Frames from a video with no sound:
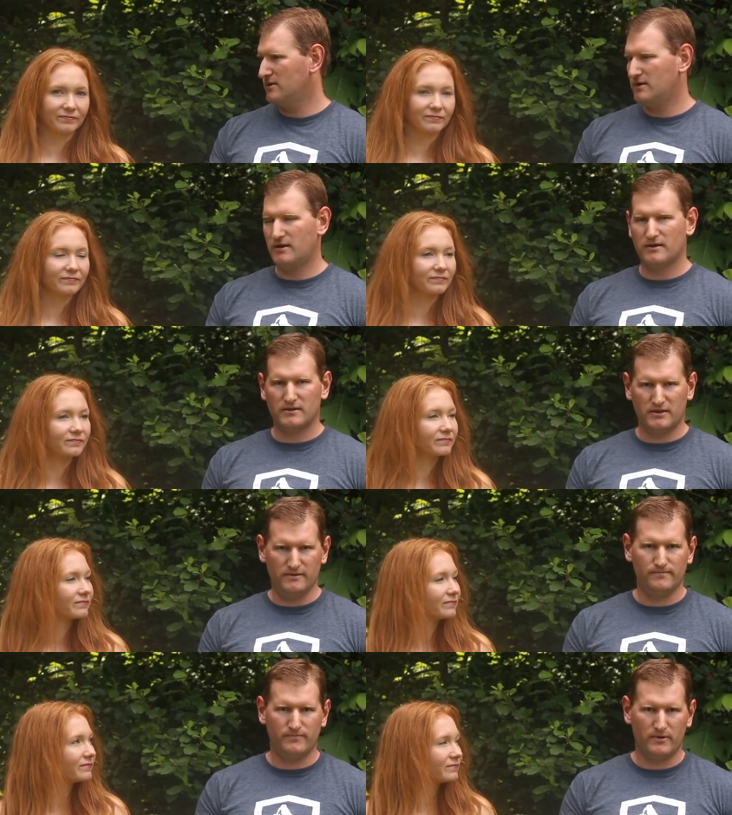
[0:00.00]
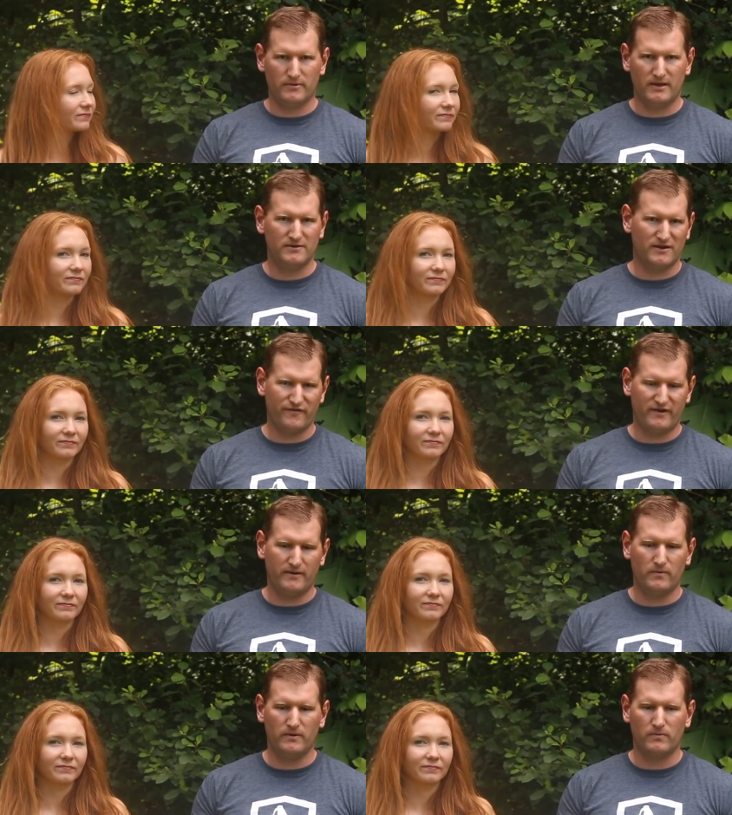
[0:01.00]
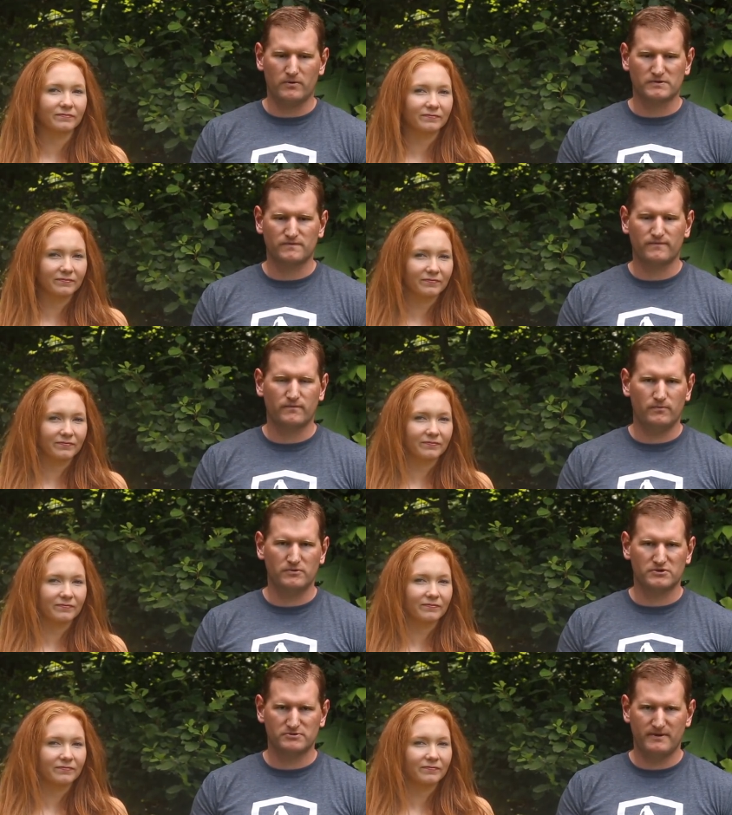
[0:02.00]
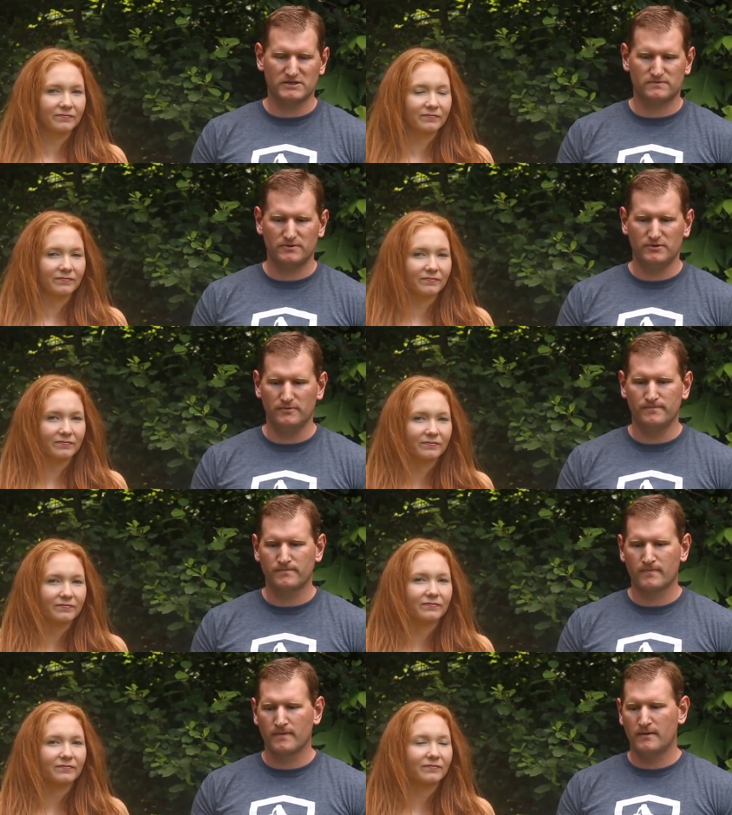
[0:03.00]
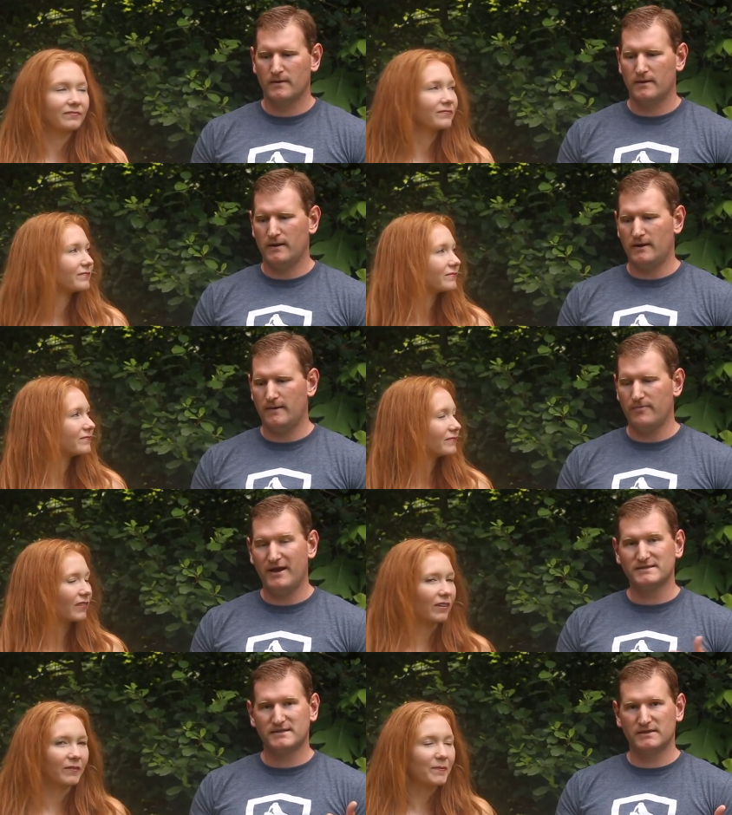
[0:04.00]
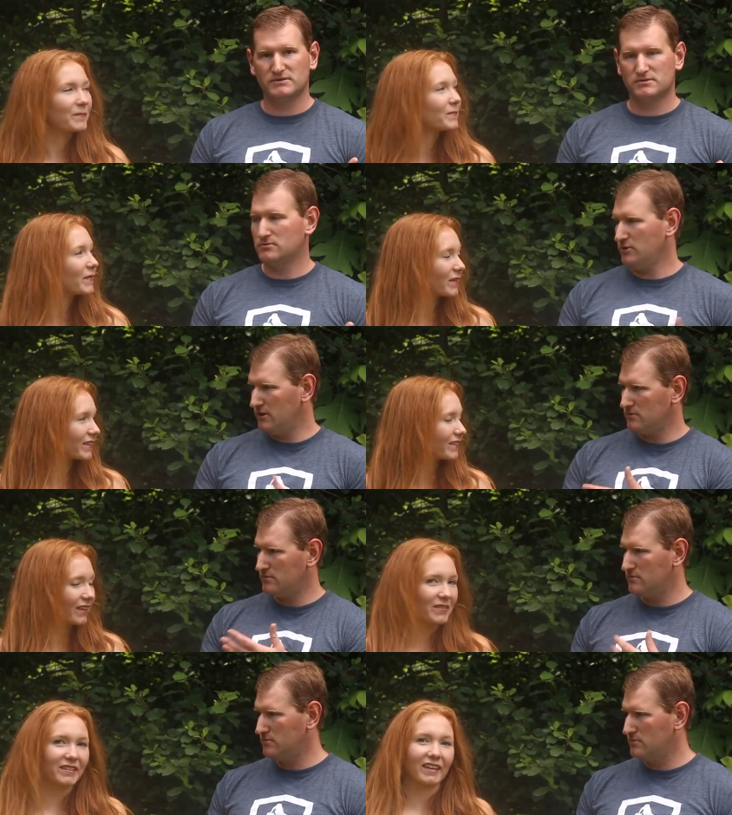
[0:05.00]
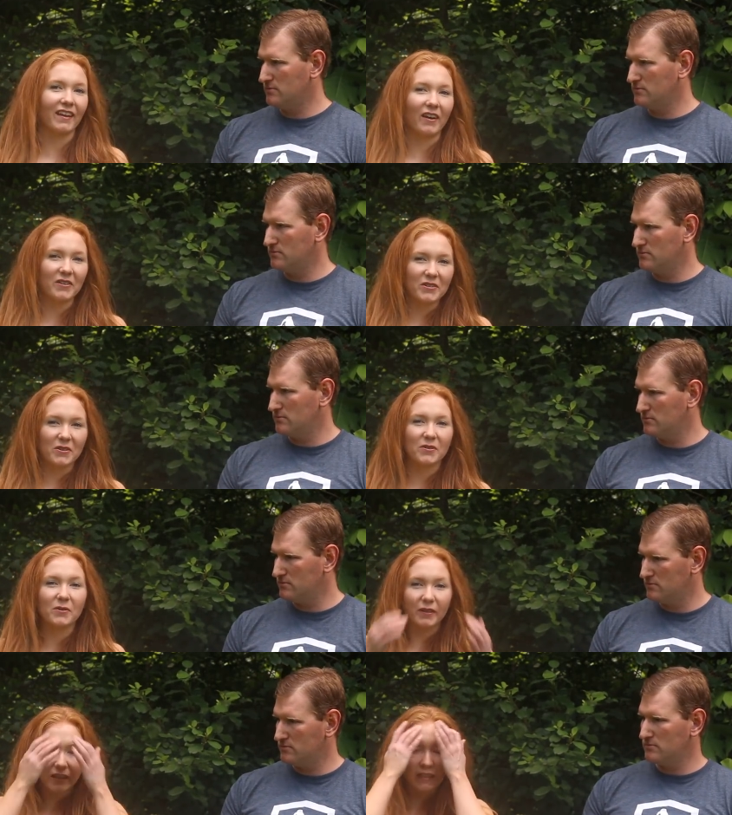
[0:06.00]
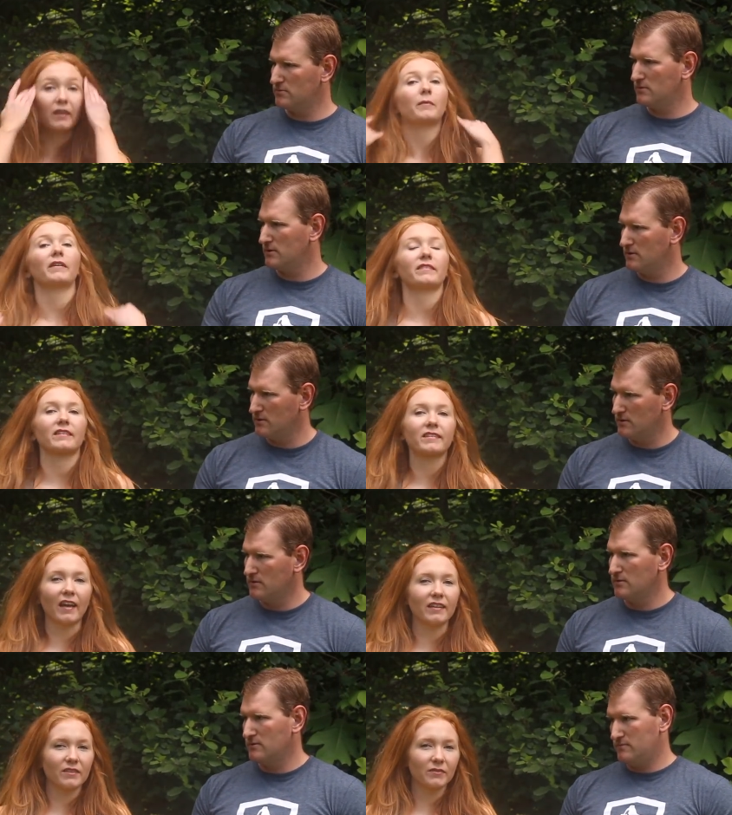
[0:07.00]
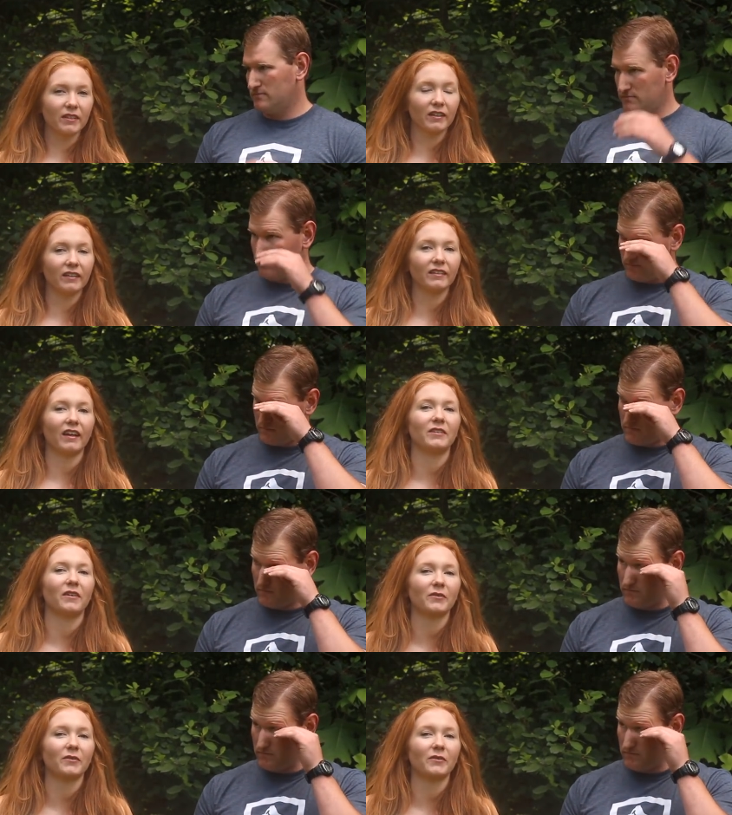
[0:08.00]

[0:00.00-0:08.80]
Speaker 1: uh, gun. Okay, you got to find what works works best for you. Uh, that said,
Speaker 2: go ahead. I was gonna say. Also, you want to think about the size of the gun. I know